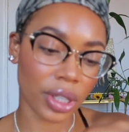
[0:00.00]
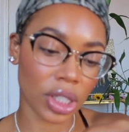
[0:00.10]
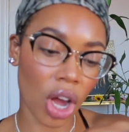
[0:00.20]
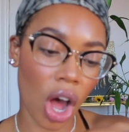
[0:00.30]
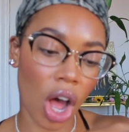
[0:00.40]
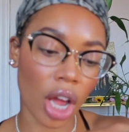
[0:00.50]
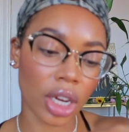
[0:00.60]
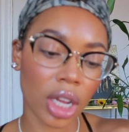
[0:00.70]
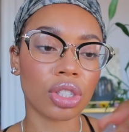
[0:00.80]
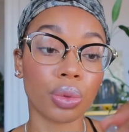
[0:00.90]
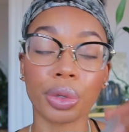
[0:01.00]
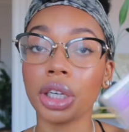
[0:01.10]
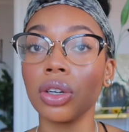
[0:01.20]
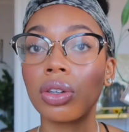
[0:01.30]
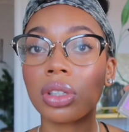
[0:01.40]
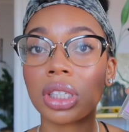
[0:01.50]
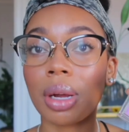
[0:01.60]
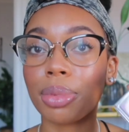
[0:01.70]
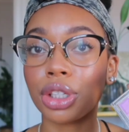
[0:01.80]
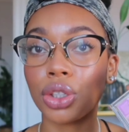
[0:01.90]
It's called Surreal. It's
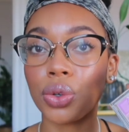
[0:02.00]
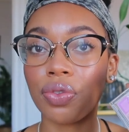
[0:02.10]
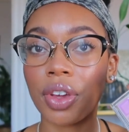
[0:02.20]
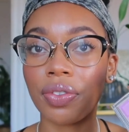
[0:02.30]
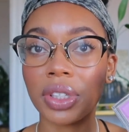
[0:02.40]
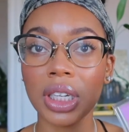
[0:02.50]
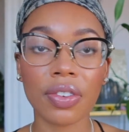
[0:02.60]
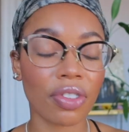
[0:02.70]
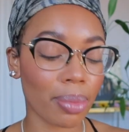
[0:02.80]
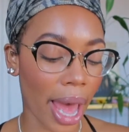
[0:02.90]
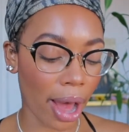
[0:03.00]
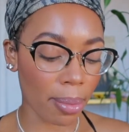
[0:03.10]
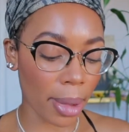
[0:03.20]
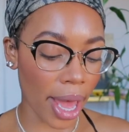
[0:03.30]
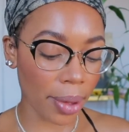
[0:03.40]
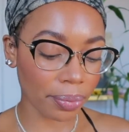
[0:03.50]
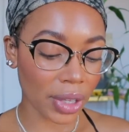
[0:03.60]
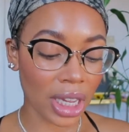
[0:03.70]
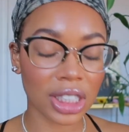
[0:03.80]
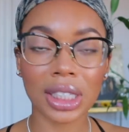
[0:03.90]
number 250 from Almay.
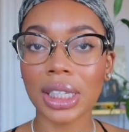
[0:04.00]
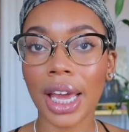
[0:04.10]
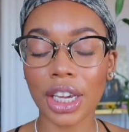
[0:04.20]
Just in